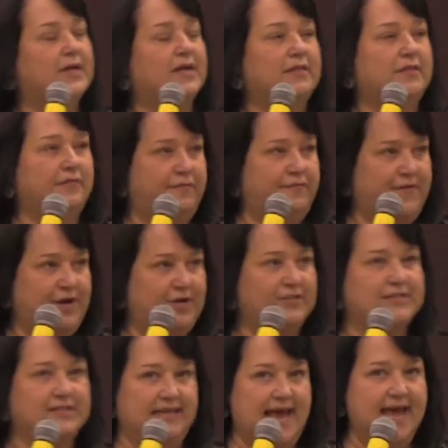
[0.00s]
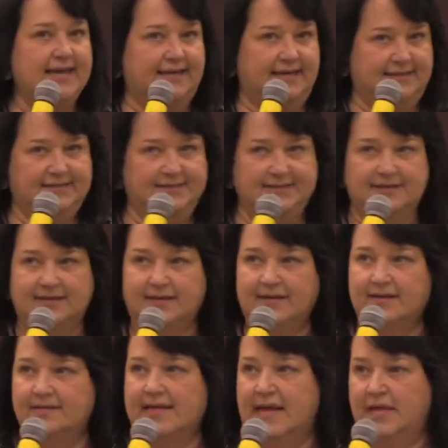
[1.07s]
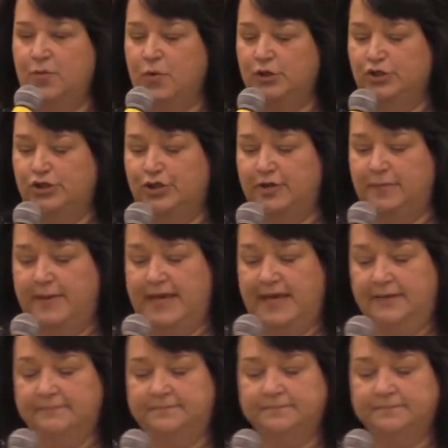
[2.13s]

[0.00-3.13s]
the fierce lioness that he wants you to be.